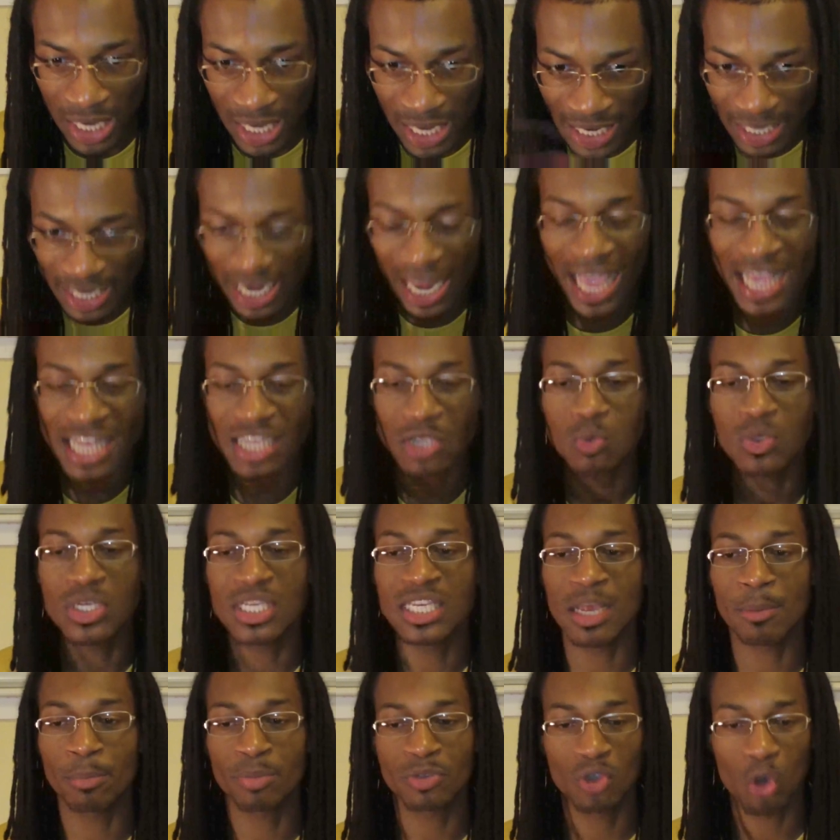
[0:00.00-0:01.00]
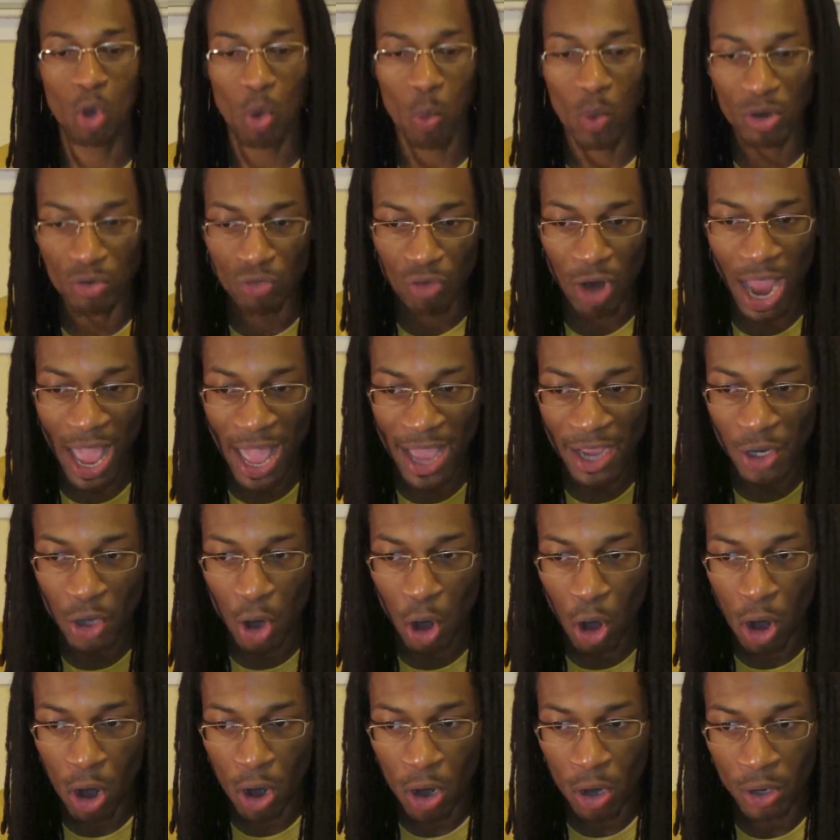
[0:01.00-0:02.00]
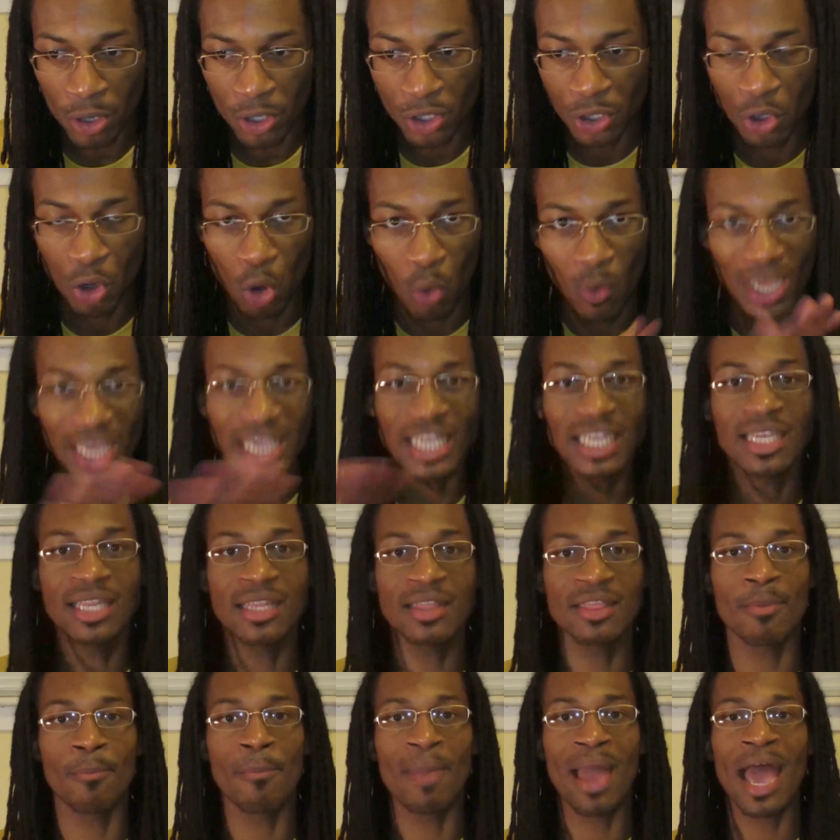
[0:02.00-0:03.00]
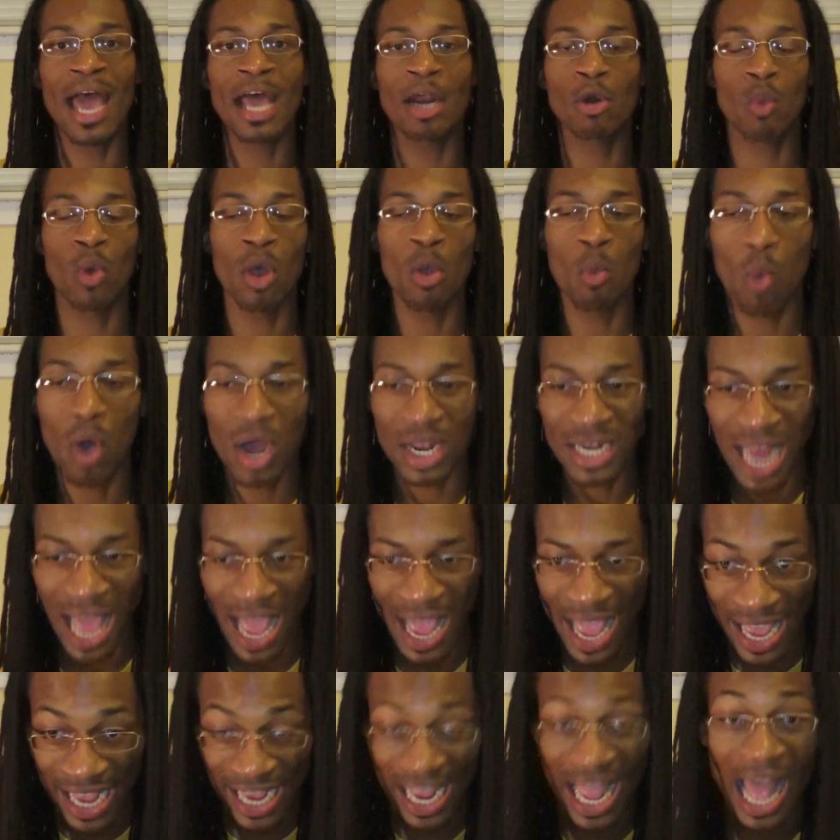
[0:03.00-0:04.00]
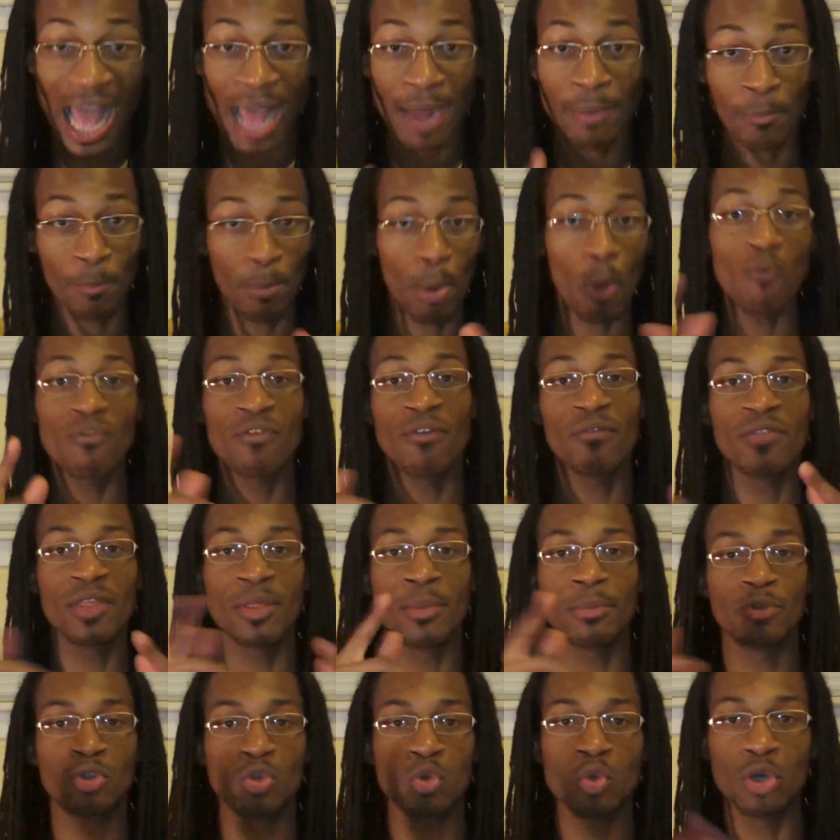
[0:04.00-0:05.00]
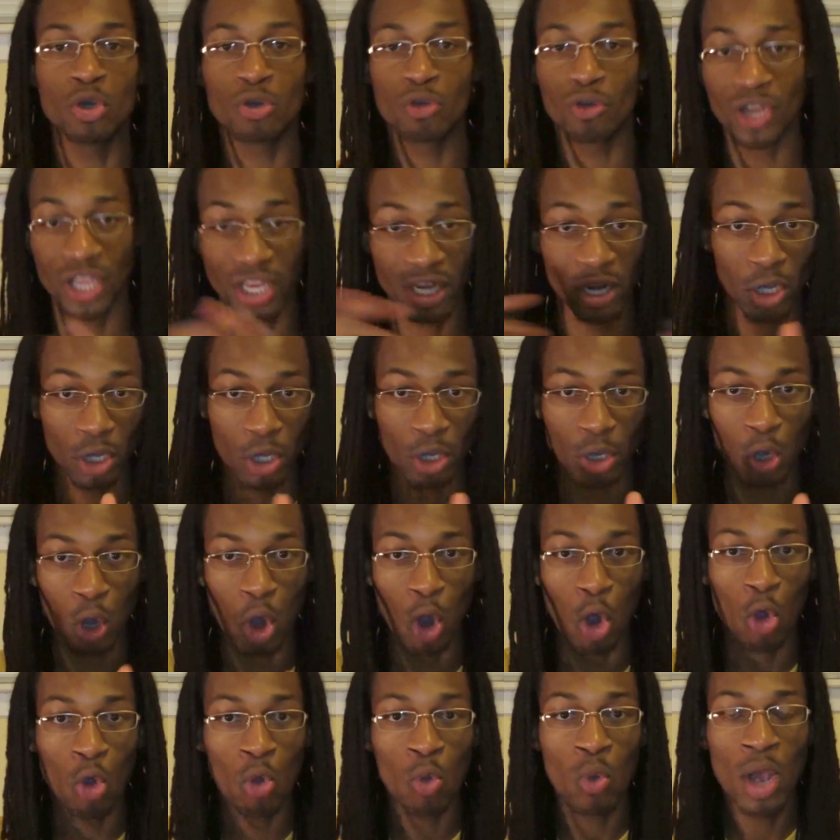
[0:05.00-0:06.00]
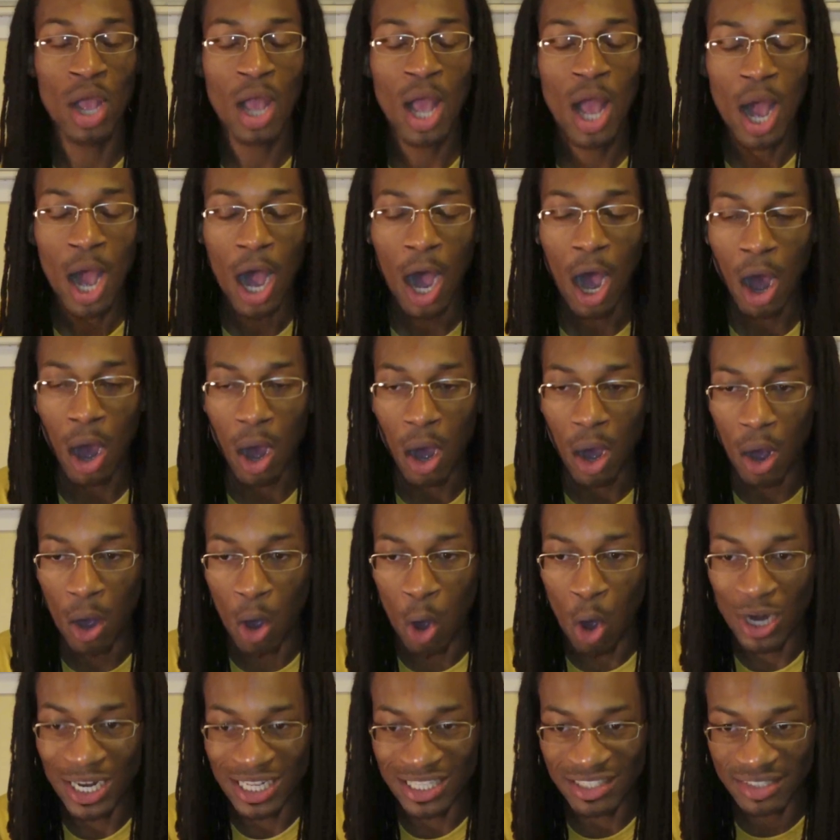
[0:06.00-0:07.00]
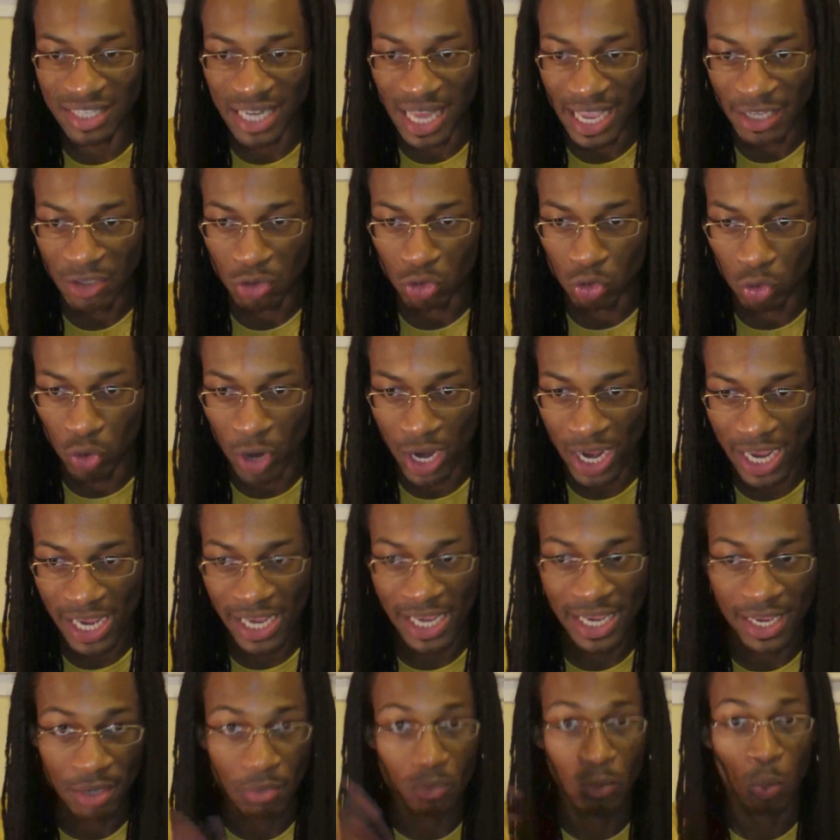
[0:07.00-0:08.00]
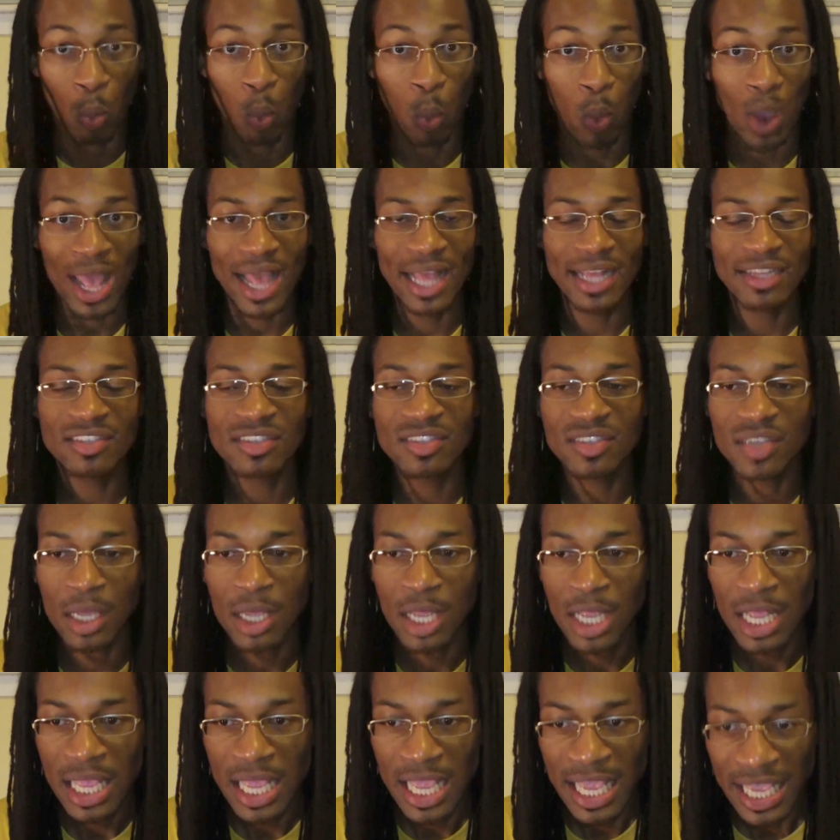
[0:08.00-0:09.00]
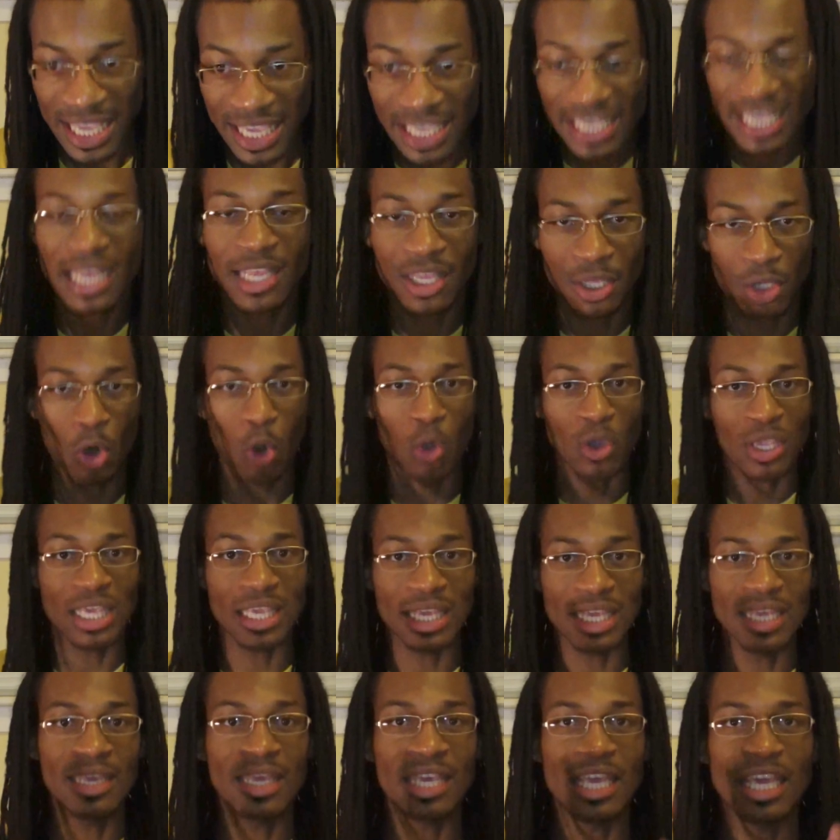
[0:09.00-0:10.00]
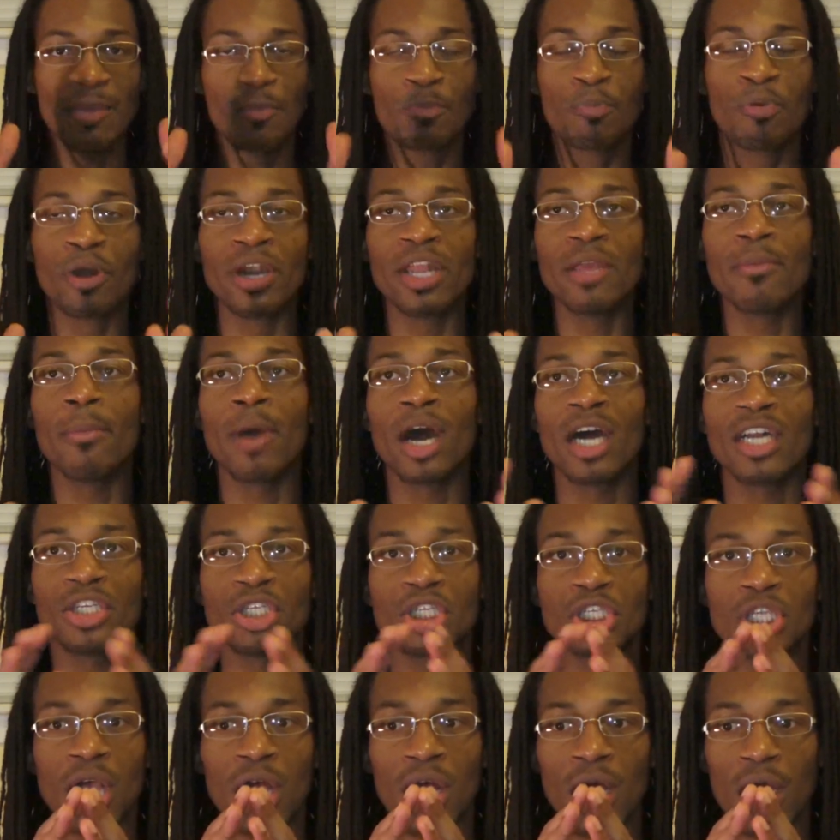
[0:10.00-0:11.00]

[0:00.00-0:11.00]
in last week's episode, when Ragnar, you know, ended the battle and whatnot and got both of them to agree to go on his next raid west, he pretty much